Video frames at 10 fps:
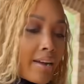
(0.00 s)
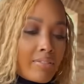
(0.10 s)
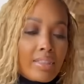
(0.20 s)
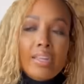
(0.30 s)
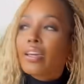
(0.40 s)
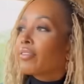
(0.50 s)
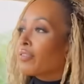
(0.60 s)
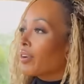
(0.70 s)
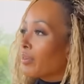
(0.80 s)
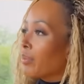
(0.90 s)
everything in
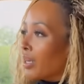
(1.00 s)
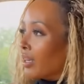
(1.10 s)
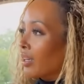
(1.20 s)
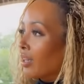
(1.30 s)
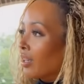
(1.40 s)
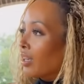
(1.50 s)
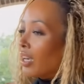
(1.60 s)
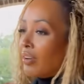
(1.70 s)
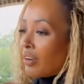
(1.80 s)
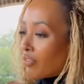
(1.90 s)
front of me
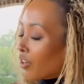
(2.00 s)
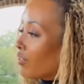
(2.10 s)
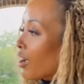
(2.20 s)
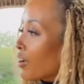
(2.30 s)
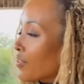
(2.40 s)
and in front of our